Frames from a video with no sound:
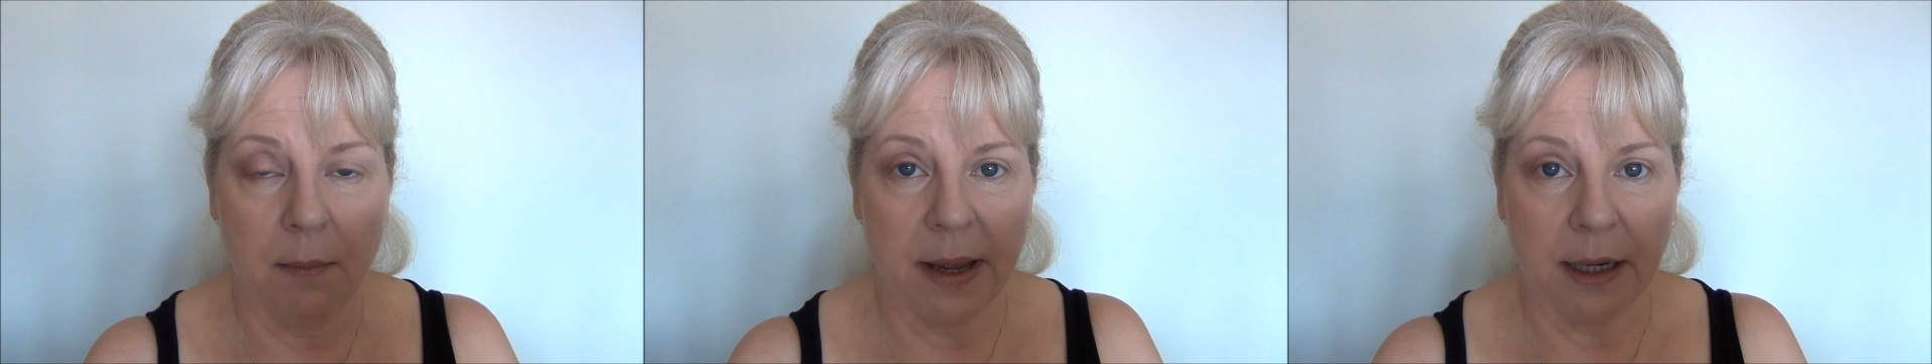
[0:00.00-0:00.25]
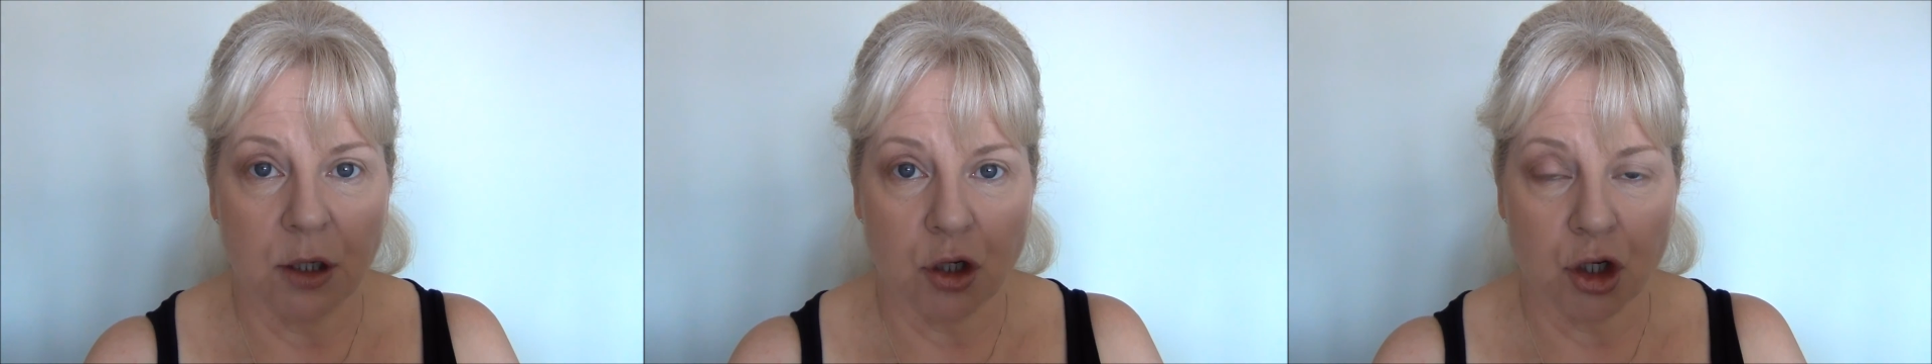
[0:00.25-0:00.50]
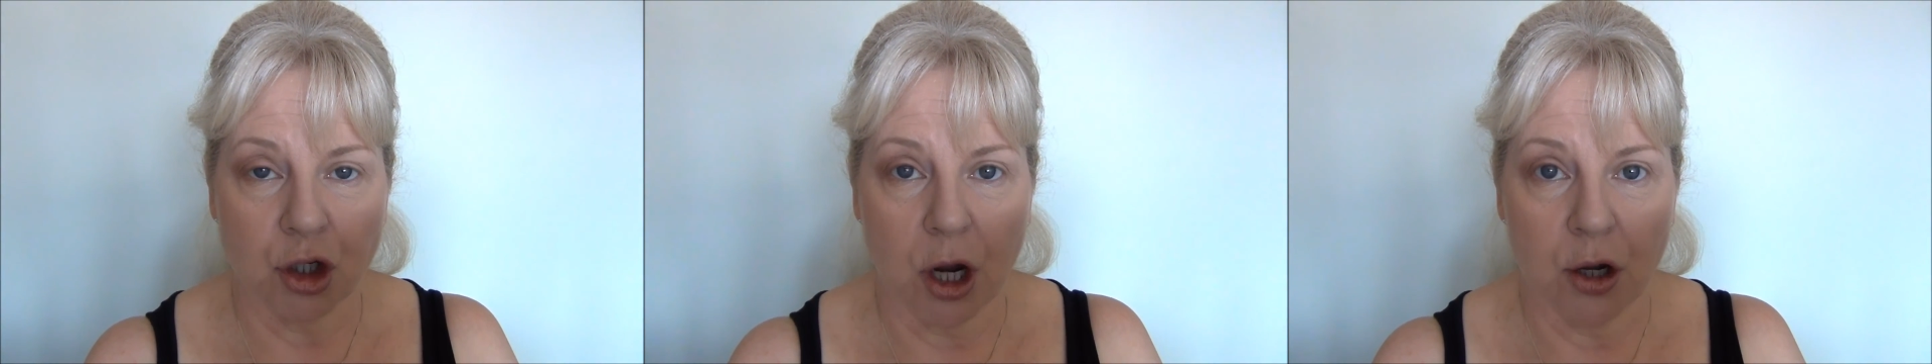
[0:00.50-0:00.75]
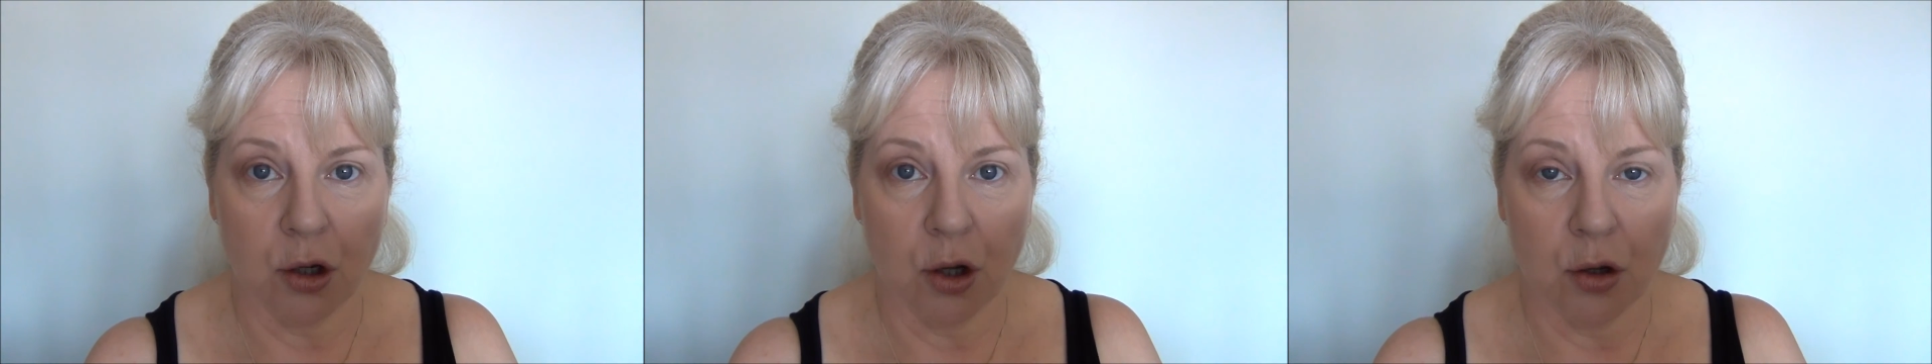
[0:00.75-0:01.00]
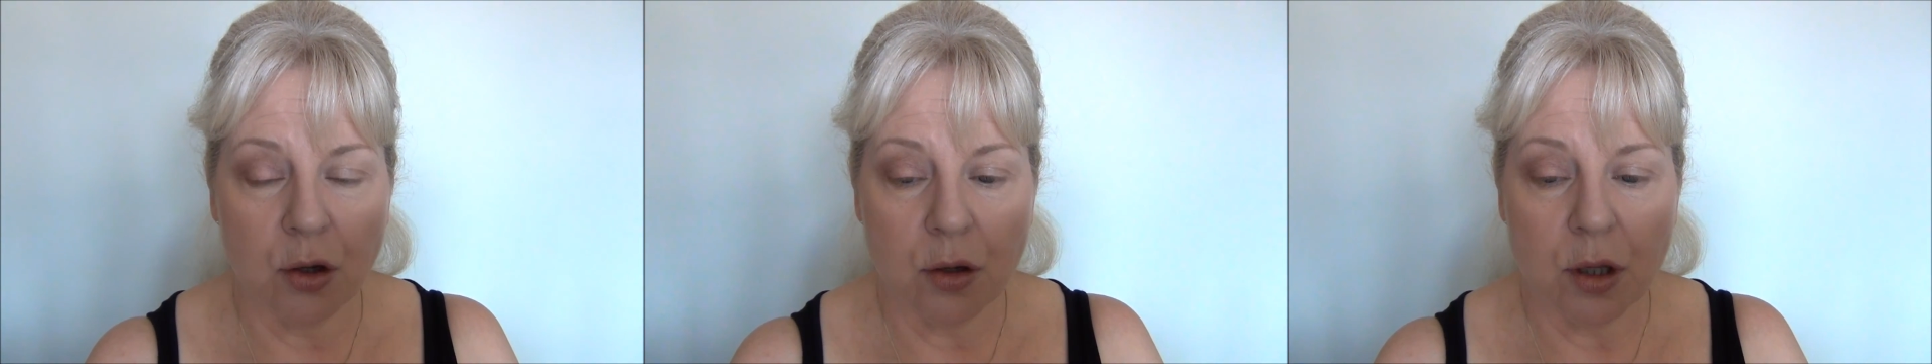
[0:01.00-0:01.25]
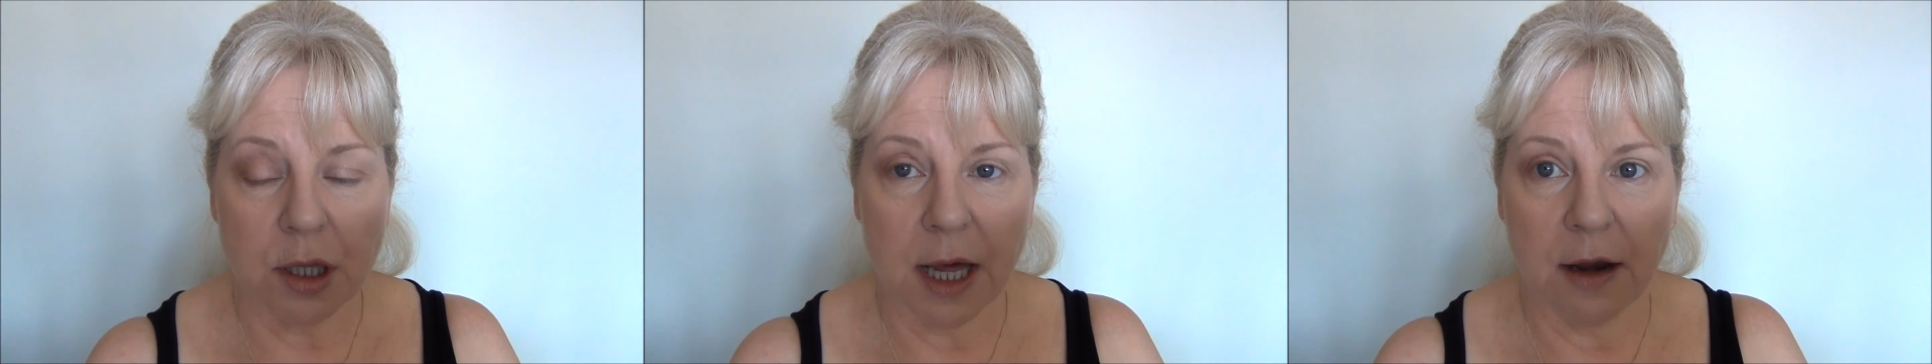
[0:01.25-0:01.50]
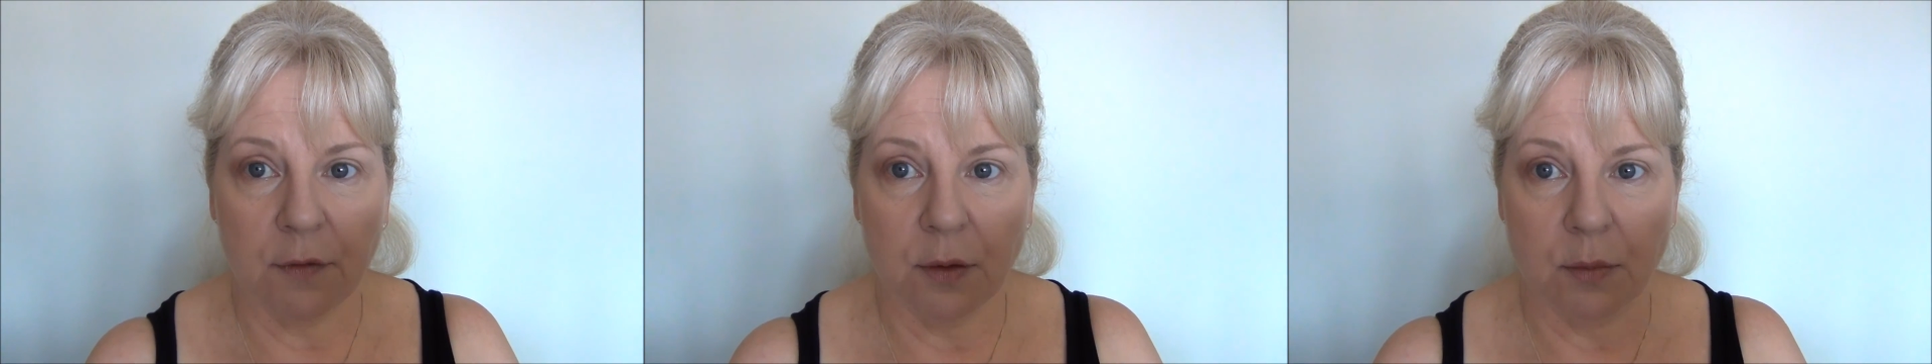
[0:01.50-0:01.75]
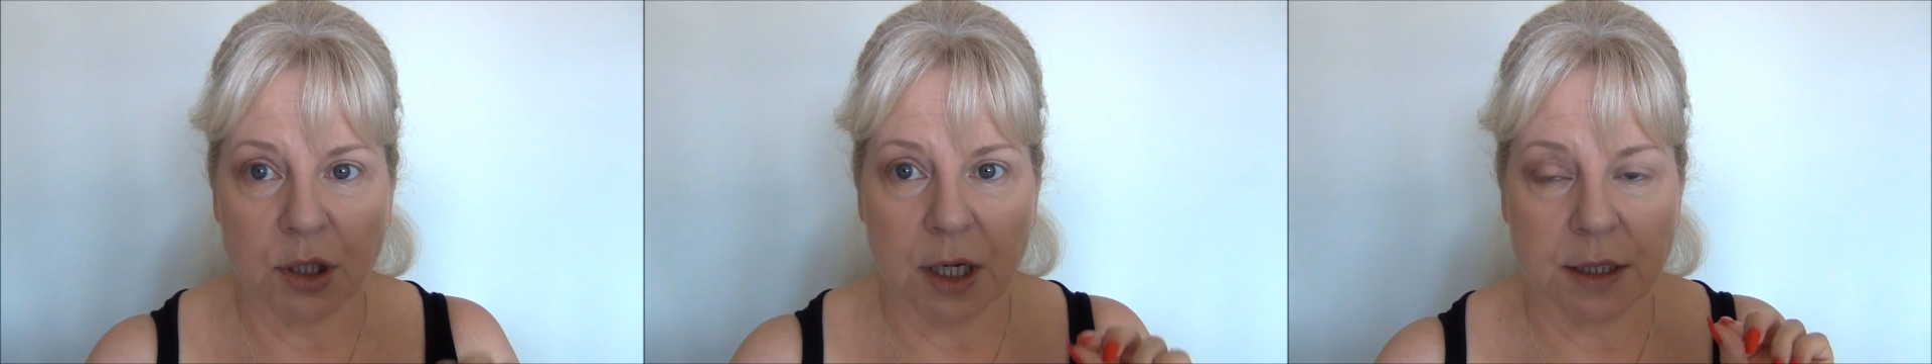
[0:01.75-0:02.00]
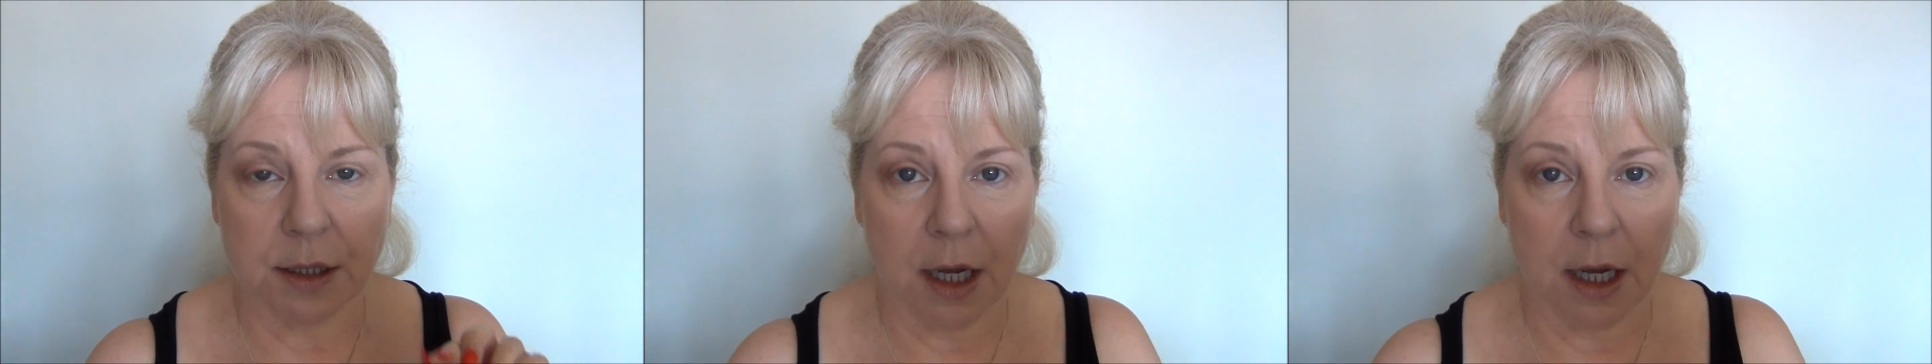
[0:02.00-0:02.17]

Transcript: back and show you that from just a